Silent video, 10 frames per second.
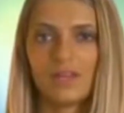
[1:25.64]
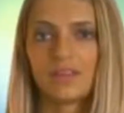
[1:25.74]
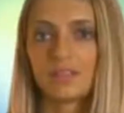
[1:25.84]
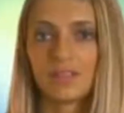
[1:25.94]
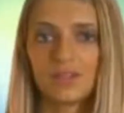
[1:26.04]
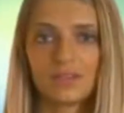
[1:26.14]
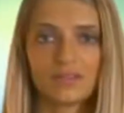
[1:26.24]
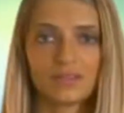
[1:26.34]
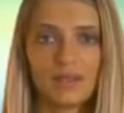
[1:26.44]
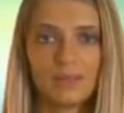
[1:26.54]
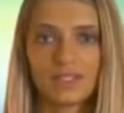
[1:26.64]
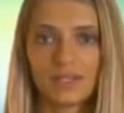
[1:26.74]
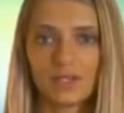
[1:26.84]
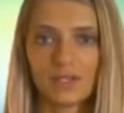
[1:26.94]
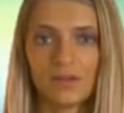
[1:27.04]
This is also the same
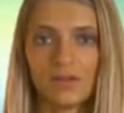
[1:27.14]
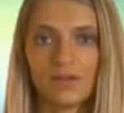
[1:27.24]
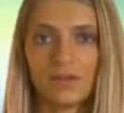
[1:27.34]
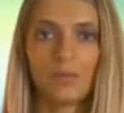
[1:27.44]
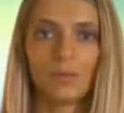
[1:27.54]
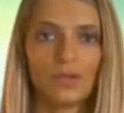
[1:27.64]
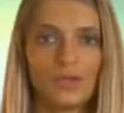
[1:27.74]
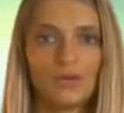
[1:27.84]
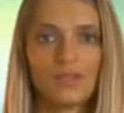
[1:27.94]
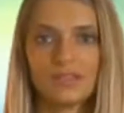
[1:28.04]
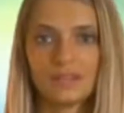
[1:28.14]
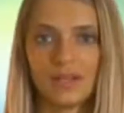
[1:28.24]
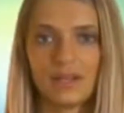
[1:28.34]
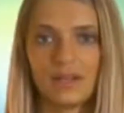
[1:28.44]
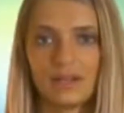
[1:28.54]
section where you can
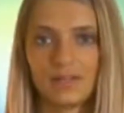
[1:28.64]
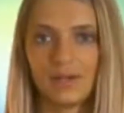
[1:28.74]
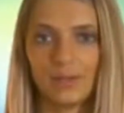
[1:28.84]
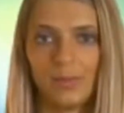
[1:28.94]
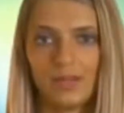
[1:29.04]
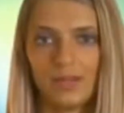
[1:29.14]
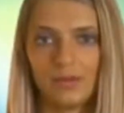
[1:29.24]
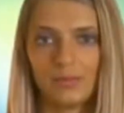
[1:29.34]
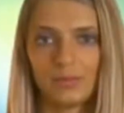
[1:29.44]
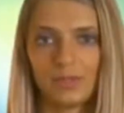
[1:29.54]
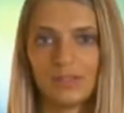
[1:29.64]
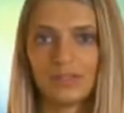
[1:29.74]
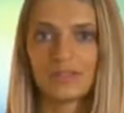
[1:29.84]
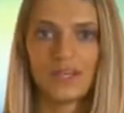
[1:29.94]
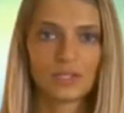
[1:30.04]
design an entire menu, but in
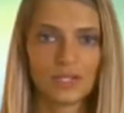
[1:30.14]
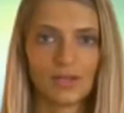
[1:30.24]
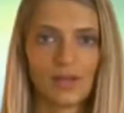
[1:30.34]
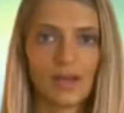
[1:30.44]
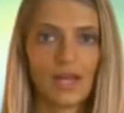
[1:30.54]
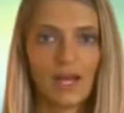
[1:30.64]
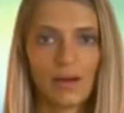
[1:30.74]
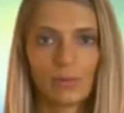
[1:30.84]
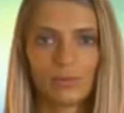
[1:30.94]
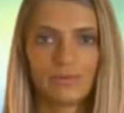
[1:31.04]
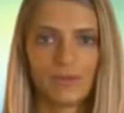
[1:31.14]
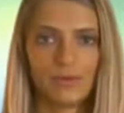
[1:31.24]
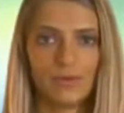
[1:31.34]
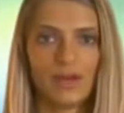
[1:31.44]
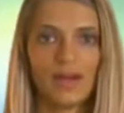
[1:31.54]
this session, I will
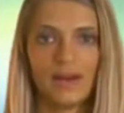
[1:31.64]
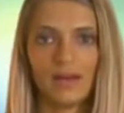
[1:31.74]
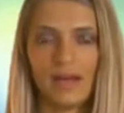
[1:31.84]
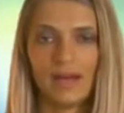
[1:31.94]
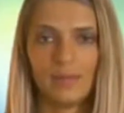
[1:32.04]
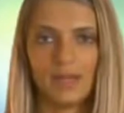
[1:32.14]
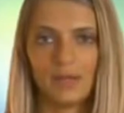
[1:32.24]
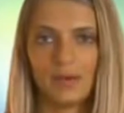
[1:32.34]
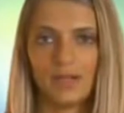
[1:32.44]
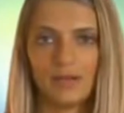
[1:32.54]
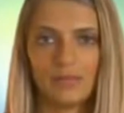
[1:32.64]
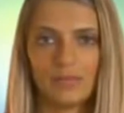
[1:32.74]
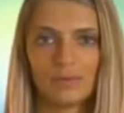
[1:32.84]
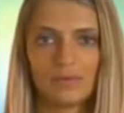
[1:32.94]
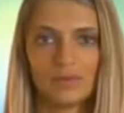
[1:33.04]
review how to add a menu item.
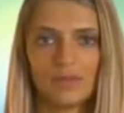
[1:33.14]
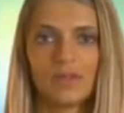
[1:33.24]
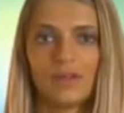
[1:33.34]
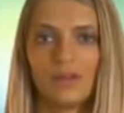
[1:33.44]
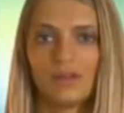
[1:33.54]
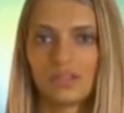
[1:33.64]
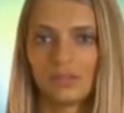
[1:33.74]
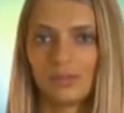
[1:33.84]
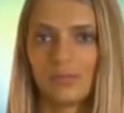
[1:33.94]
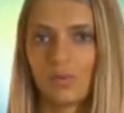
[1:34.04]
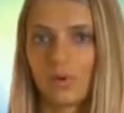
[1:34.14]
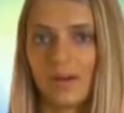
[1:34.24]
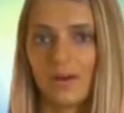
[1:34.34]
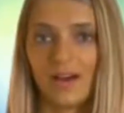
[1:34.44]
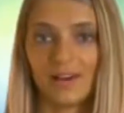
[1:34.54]
To learn more
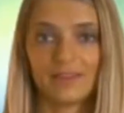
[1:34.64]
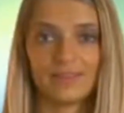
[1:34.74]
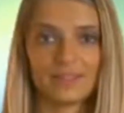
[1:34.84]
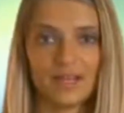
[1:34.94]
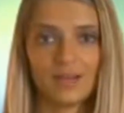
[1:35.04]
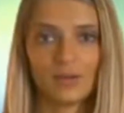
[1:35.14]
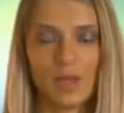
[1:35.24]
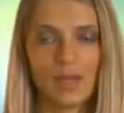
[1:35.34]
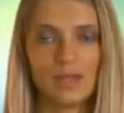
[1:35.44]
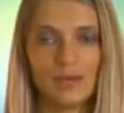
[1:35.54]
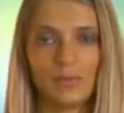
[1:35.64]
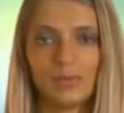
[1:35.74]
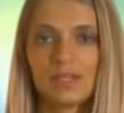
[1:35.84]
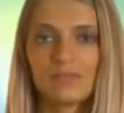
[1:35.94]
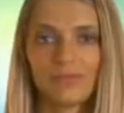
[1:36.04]
about how to design your menu,
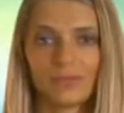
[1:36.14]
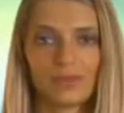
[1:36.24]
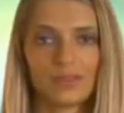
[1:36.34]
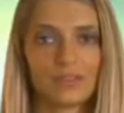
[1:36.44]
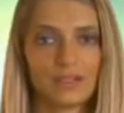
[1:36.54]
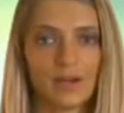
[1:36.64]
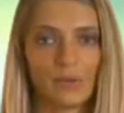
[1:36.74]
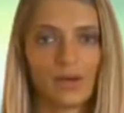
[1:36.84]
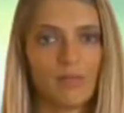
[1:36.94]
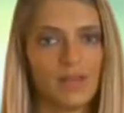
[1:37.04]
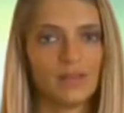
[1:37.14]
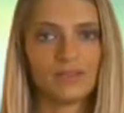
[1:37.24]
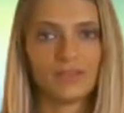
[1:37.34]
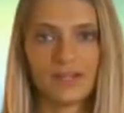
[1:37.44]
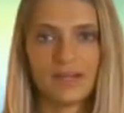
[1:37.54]
please refer to the Dinerware Menu
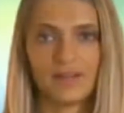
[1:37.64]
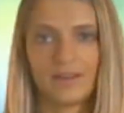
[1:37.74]
Design